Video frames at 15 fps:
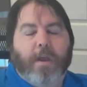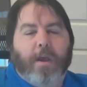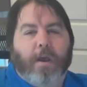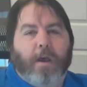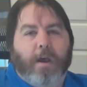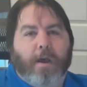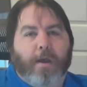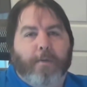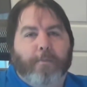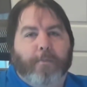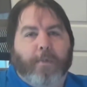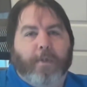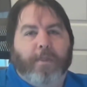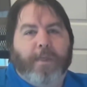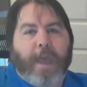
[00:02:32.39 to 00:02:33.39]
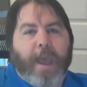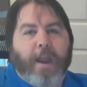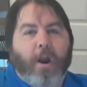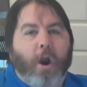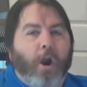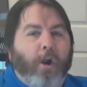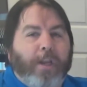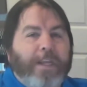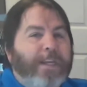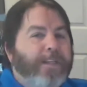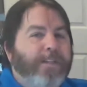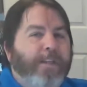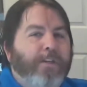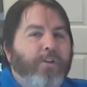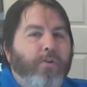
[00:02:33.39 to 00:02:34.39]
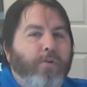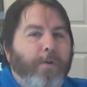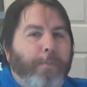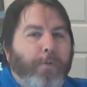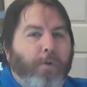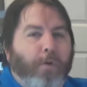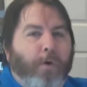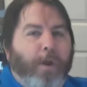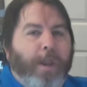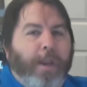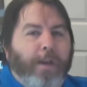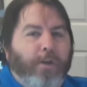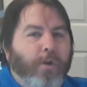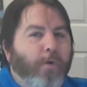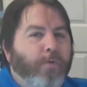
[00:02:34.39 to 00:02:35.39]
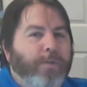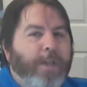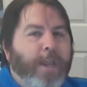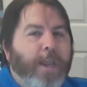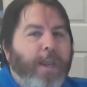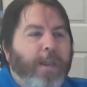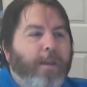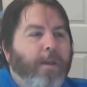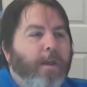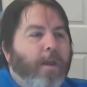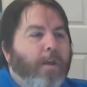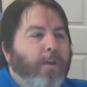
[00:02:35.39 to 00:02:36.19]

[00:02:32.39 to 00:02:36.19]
that are easy to deploy, don't take